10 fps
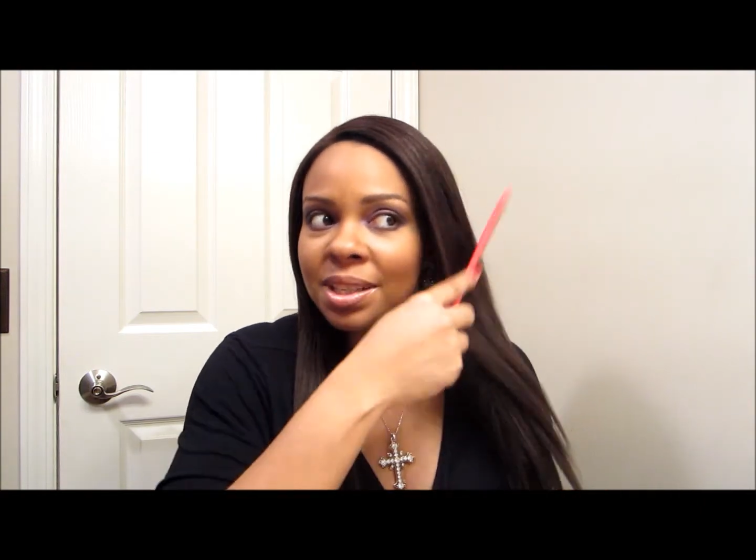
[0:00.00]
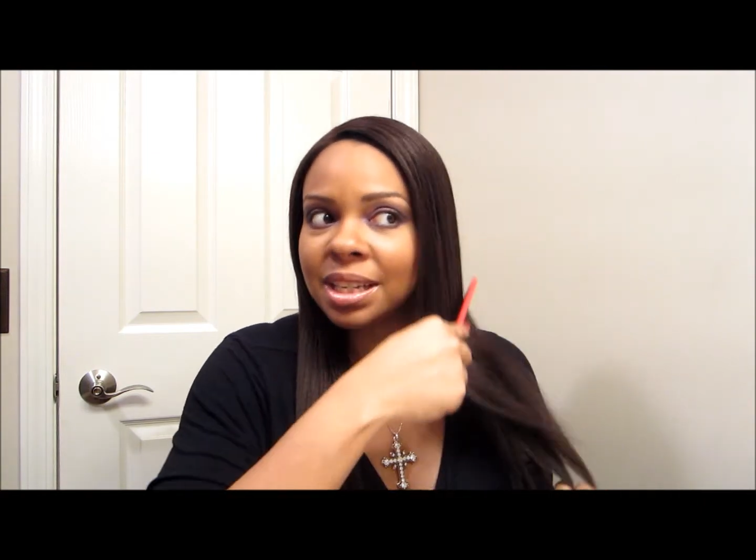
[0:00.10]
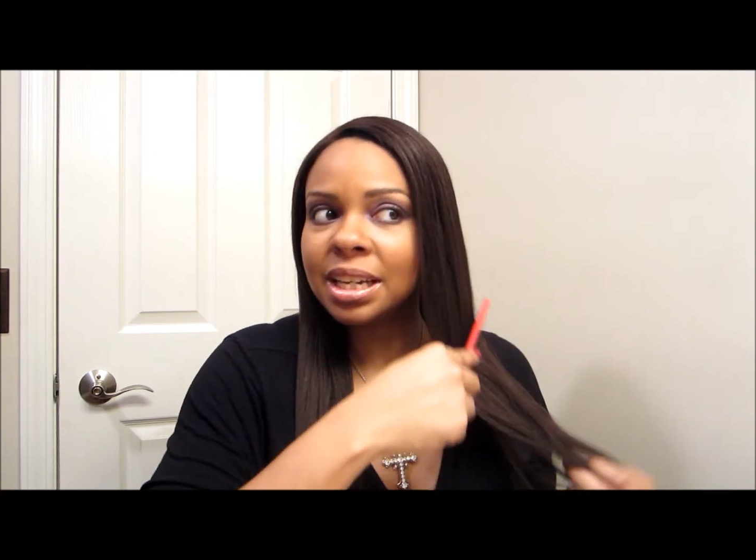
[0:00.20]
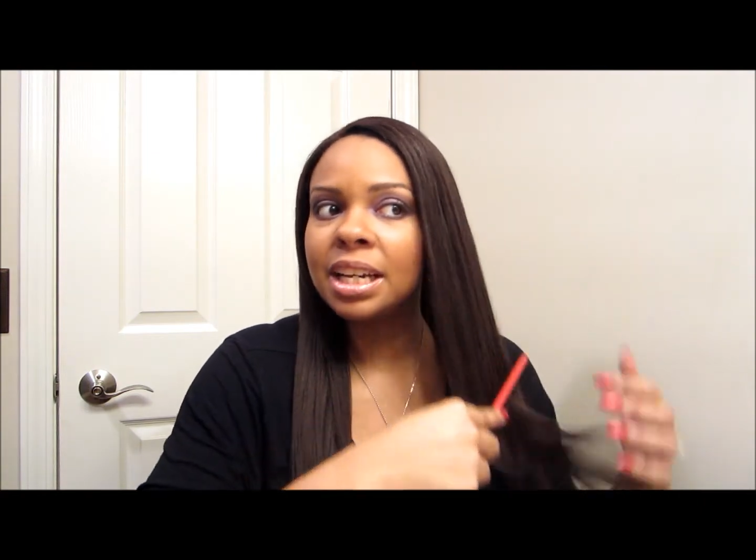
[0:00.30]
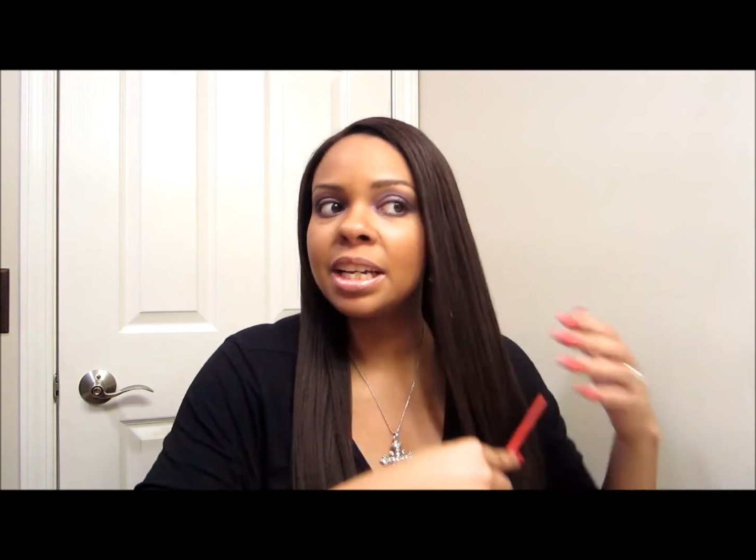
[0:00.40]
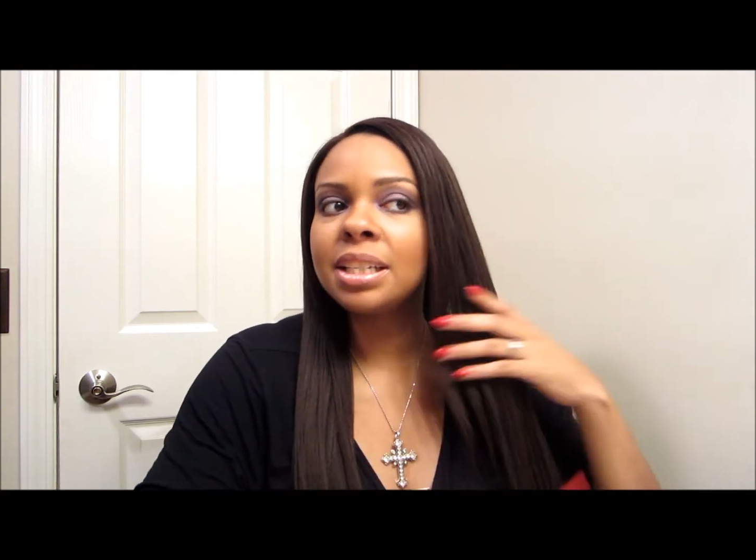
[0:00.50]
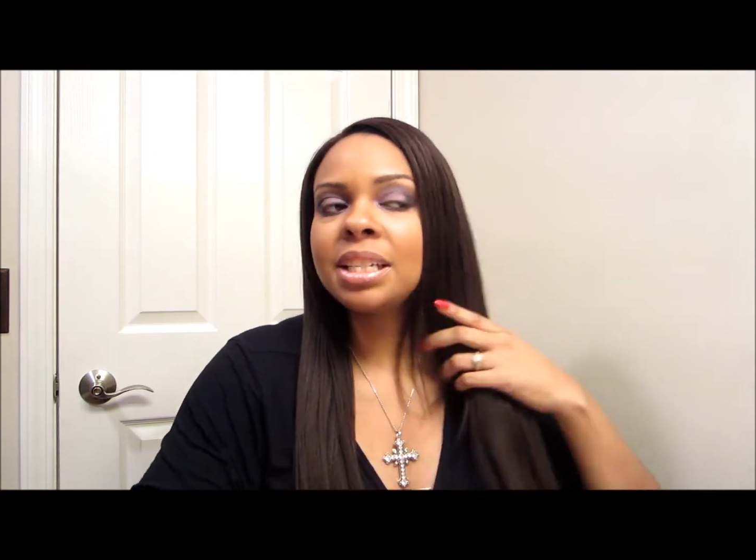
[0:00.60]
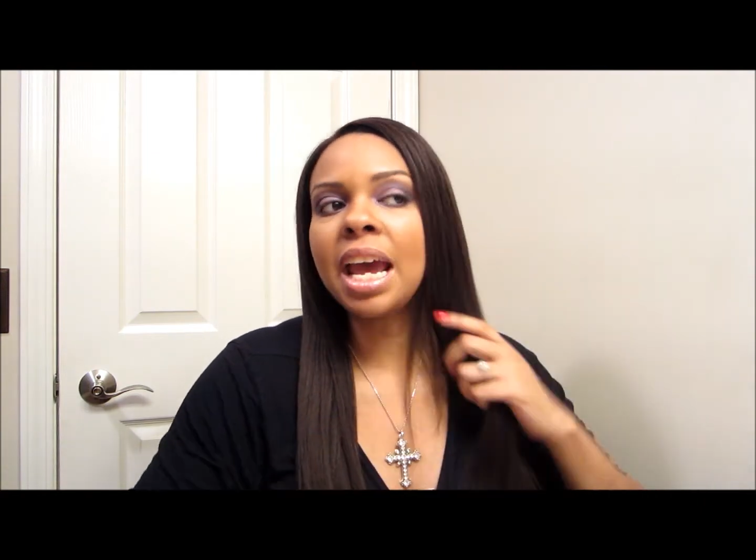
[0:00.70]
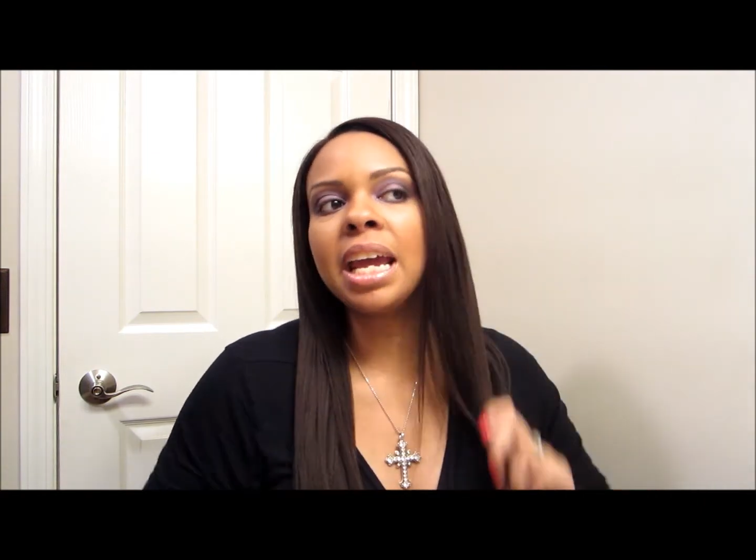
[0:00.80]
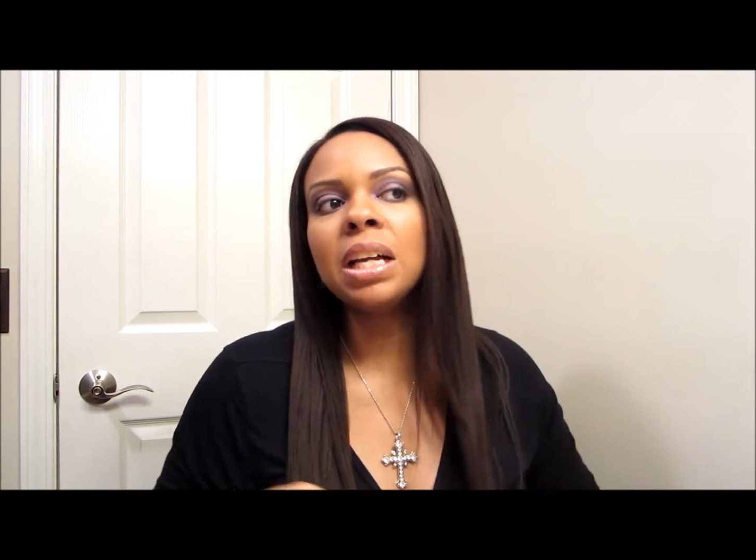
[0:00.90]
the
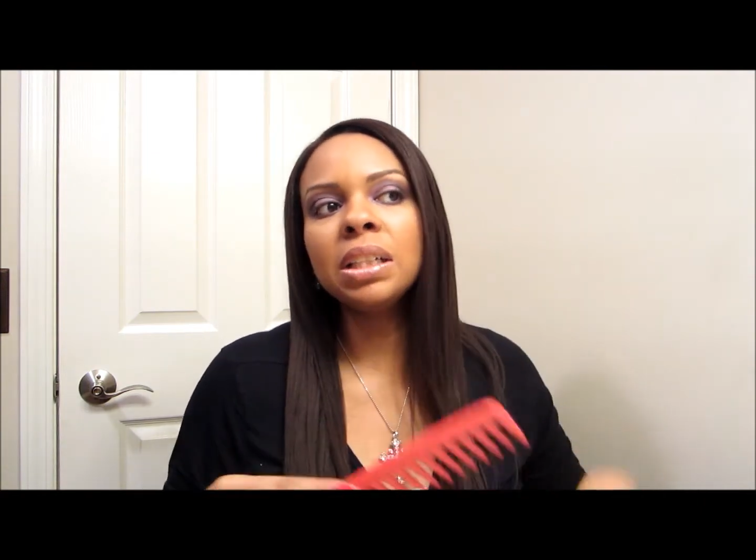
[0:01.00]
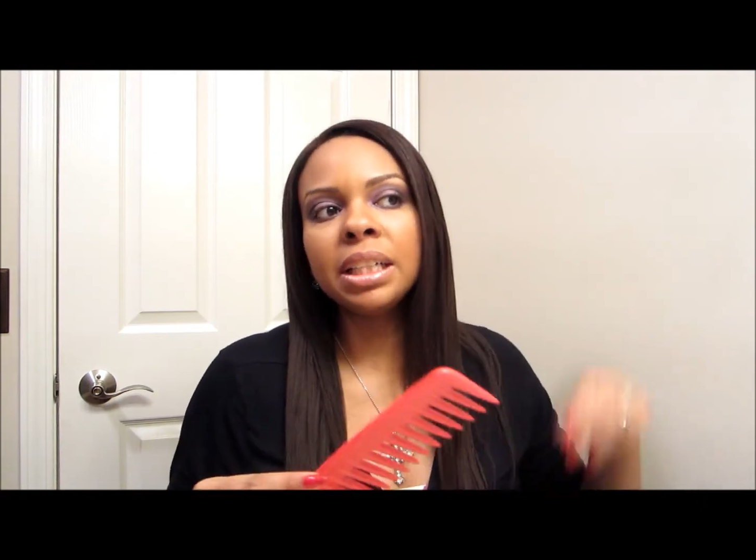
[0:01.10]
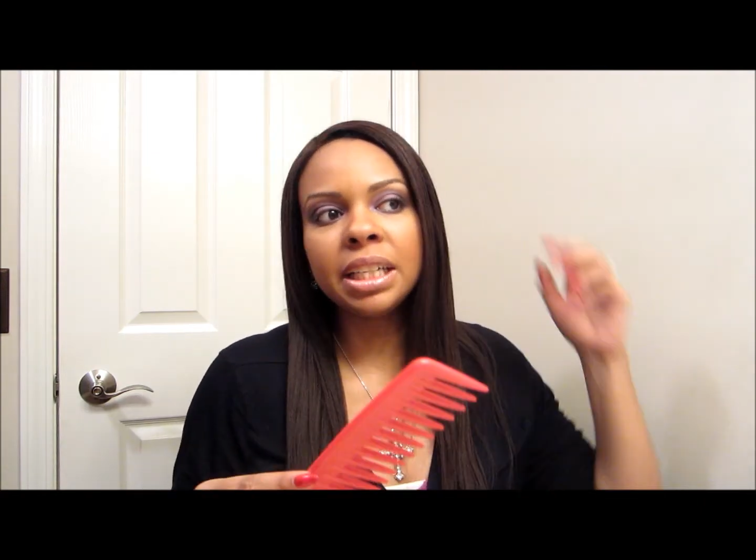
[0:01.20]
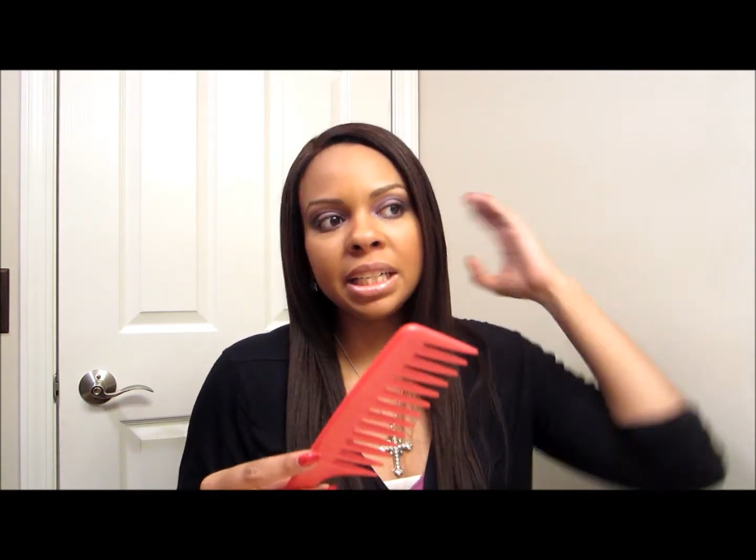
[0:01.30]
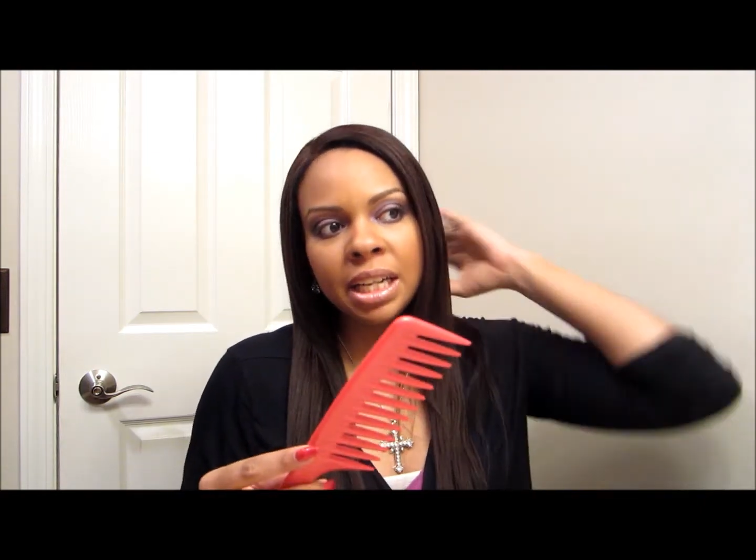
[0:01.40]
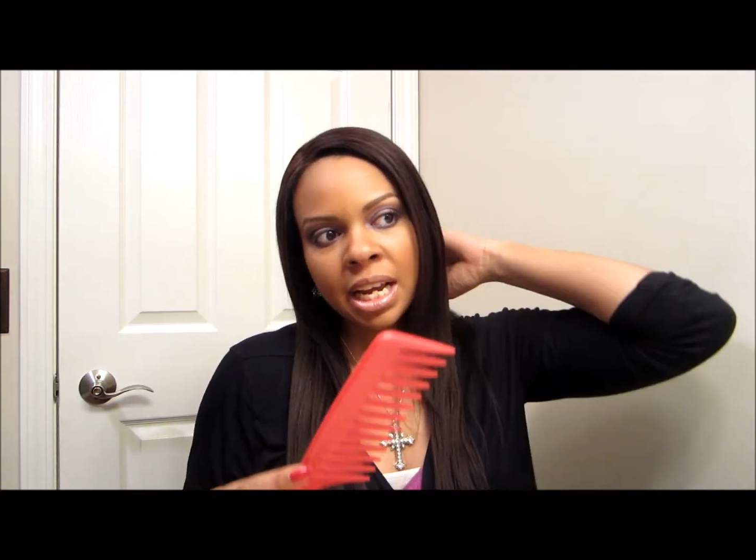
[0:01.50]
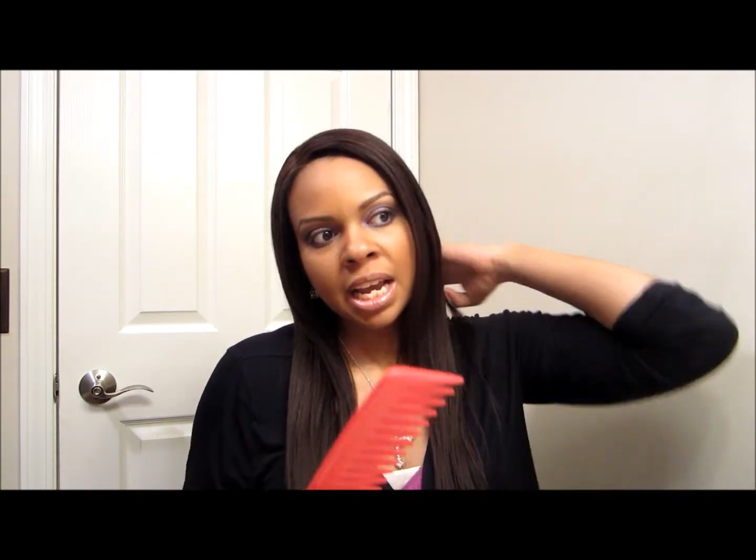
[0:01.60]
tangling